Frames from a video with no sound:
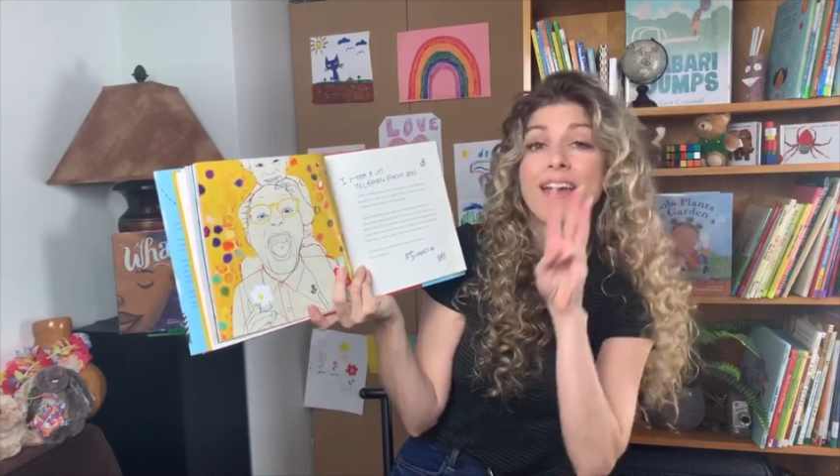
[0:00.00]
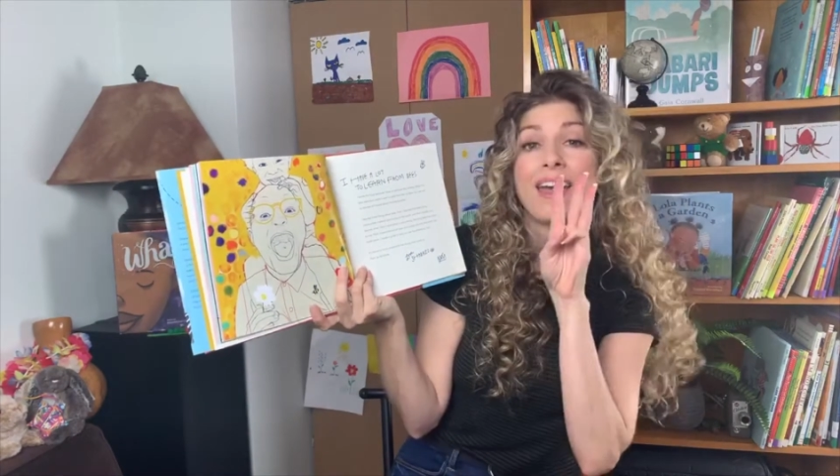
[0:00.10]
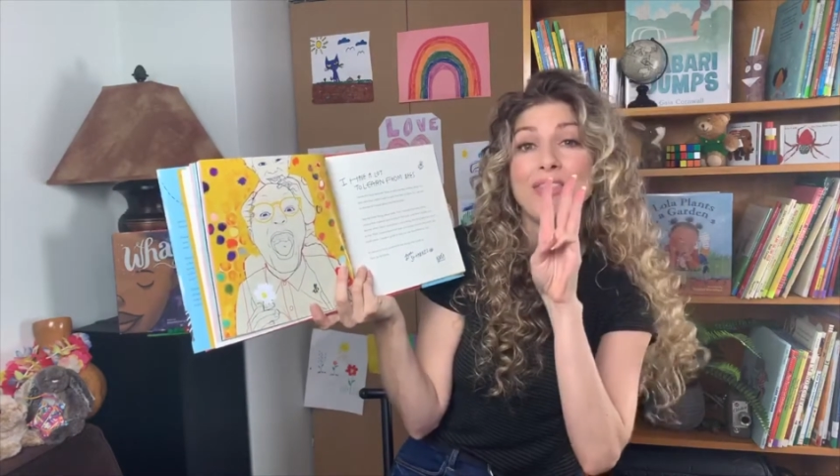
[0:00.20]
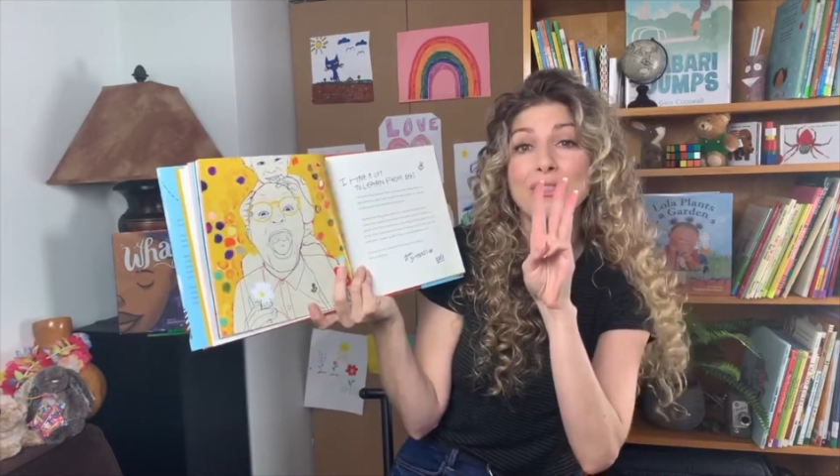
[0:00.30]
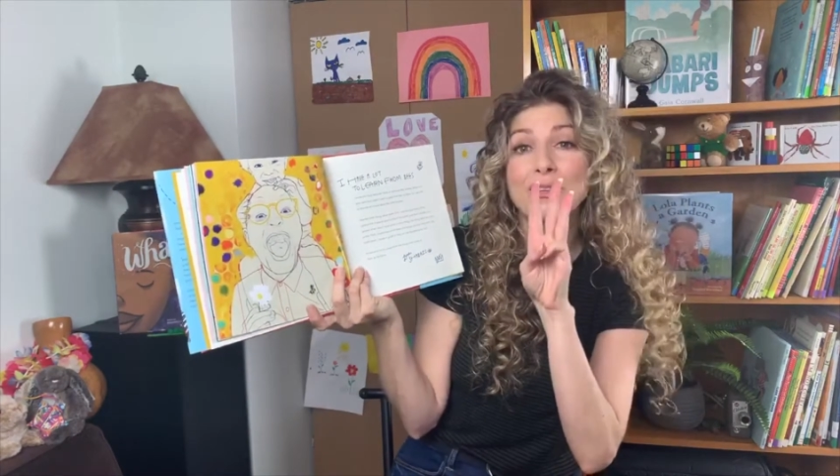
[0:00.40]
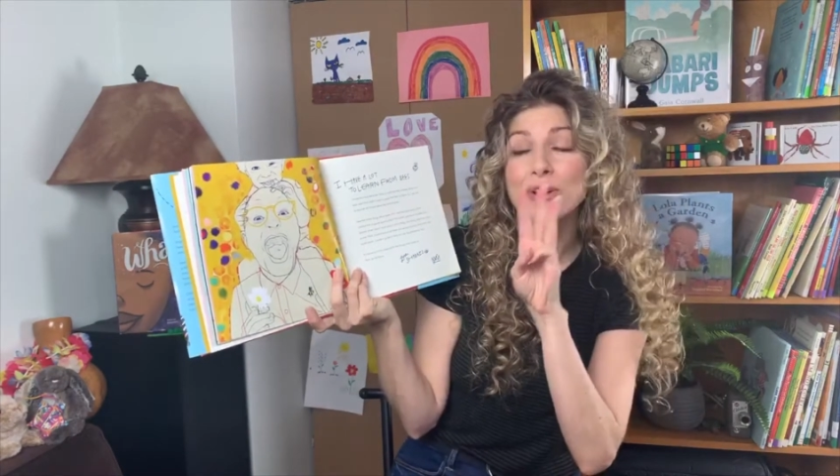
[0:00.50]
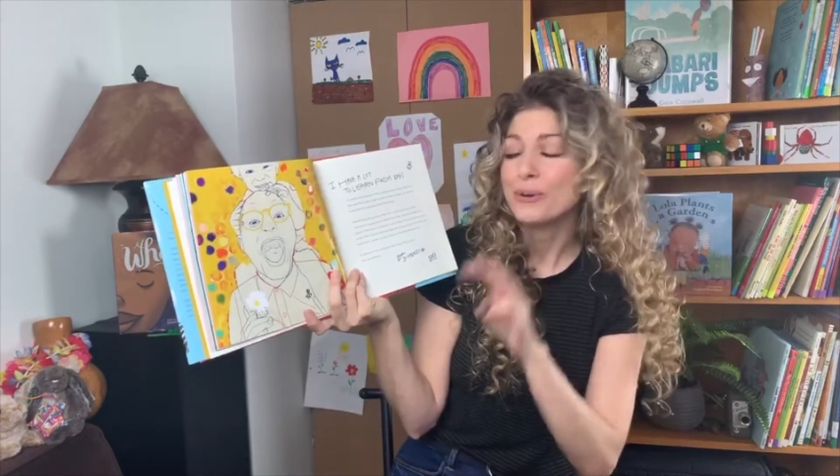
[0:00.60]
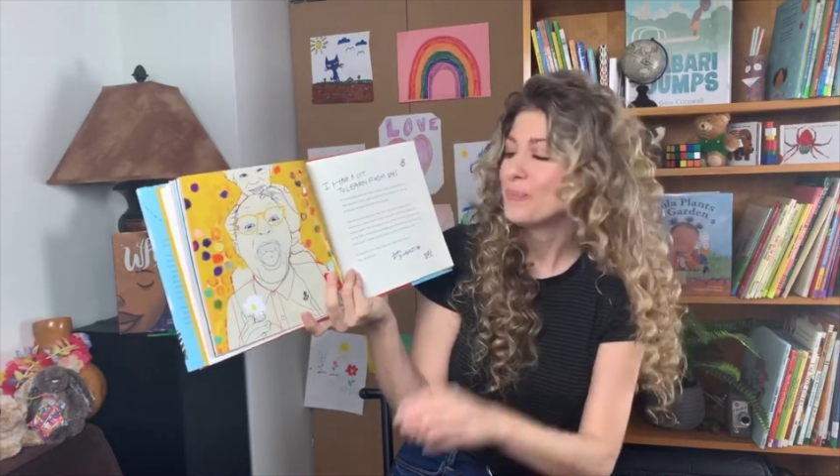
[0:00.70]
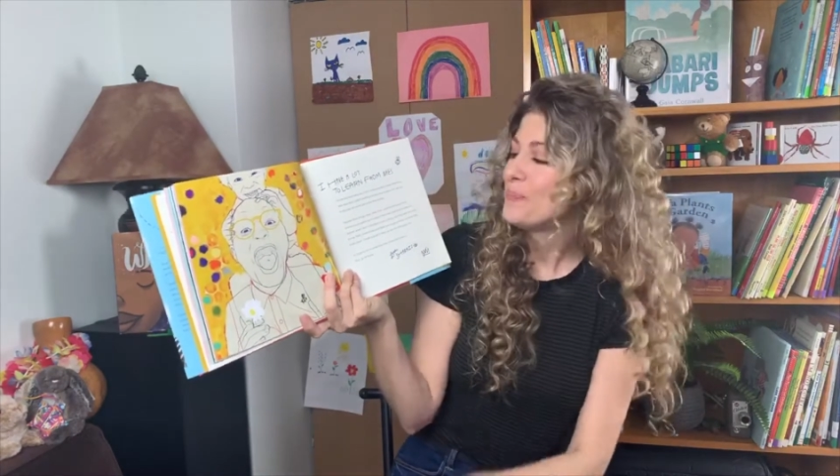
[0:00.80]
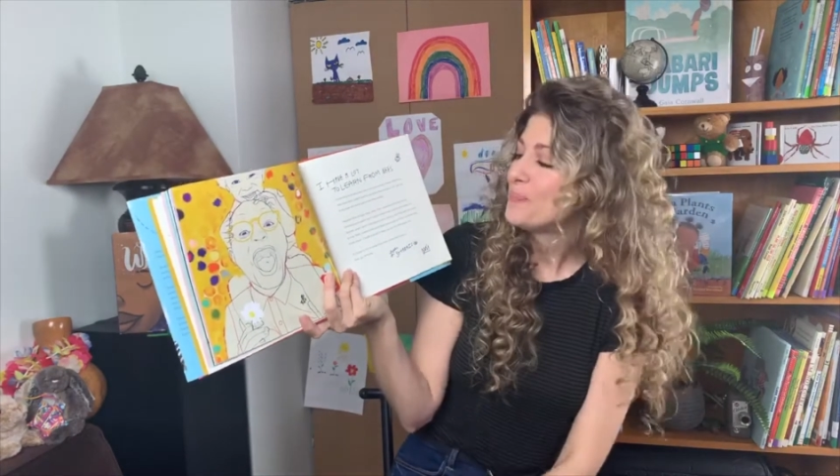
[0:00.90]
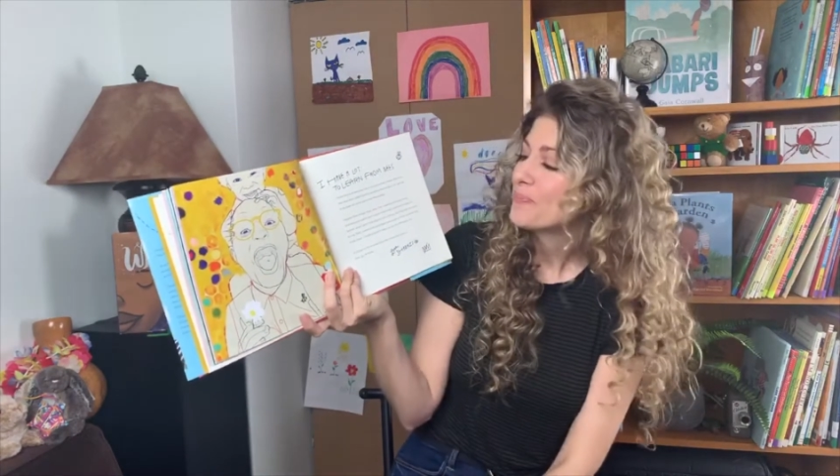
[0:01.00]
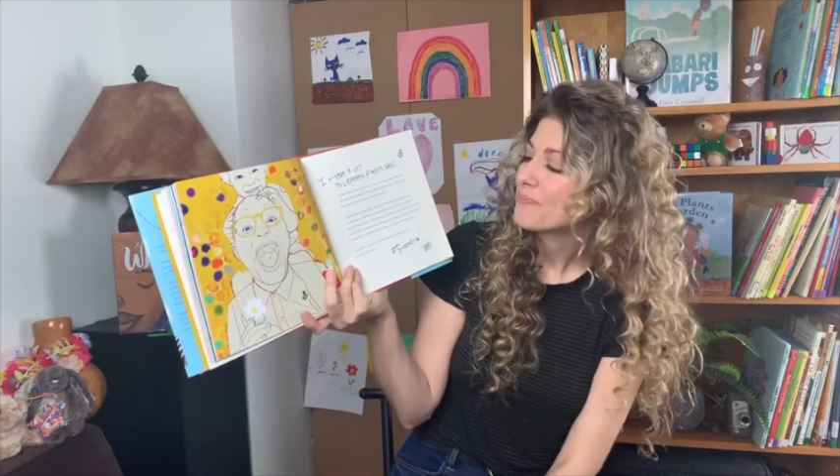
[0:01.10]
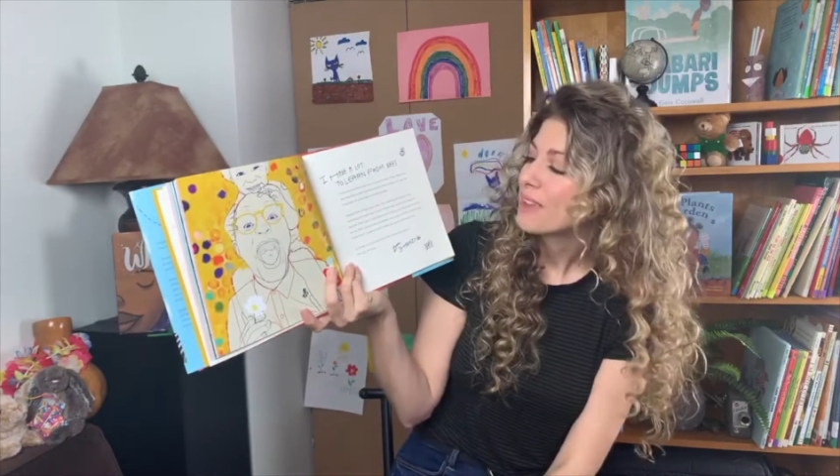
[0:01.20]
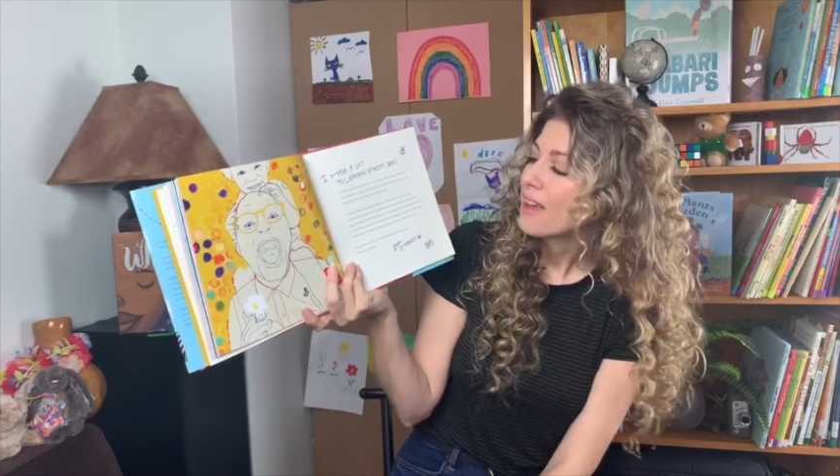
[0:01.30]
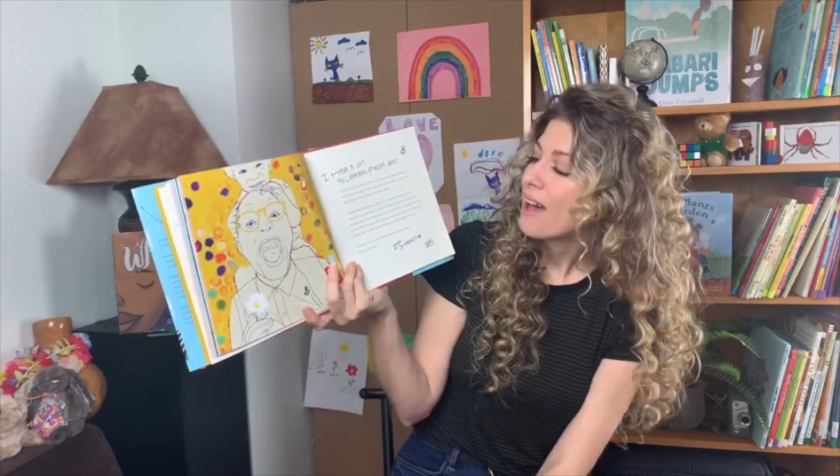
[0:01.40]
And third,
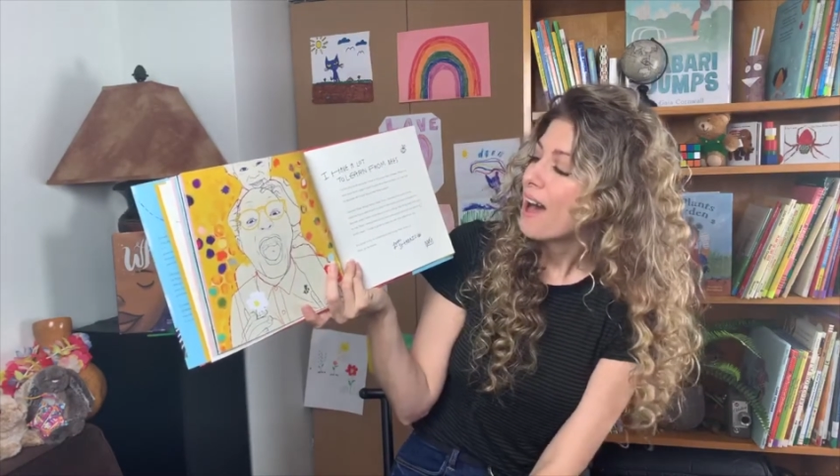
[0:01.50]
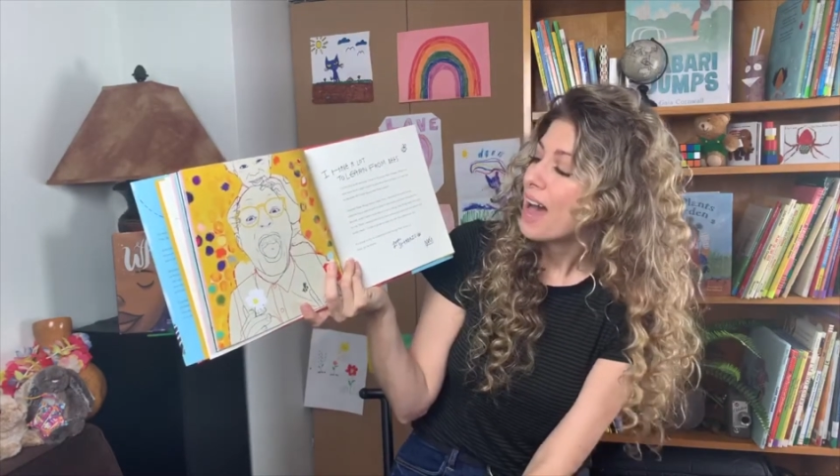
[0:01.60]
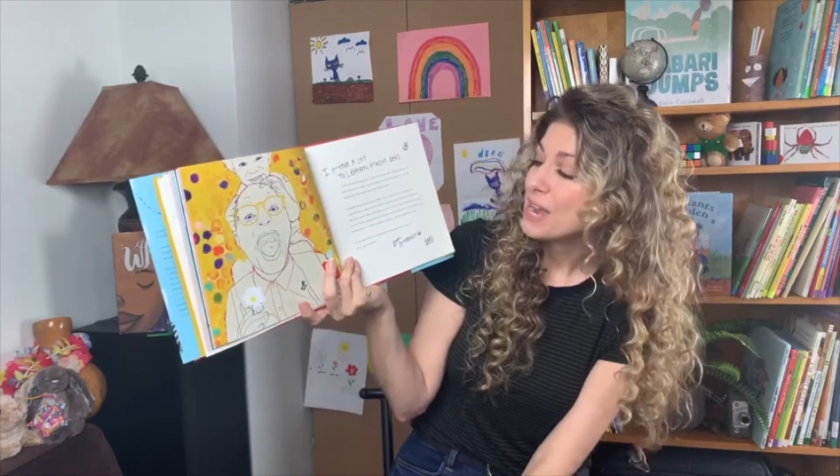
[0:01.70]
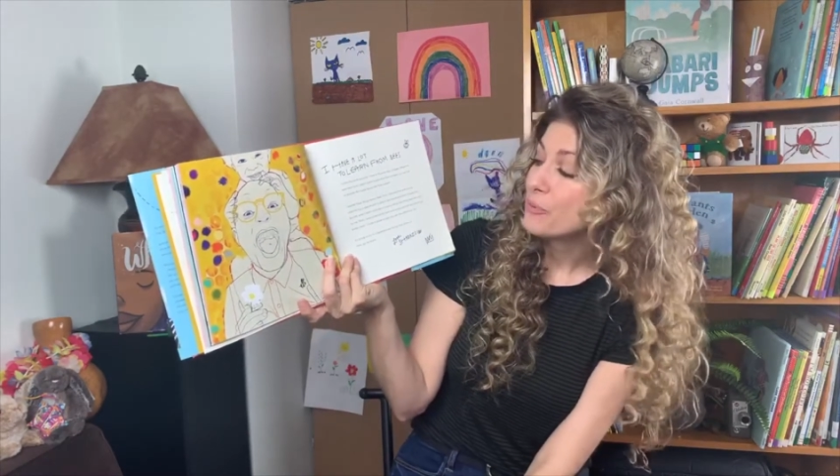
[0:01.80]
I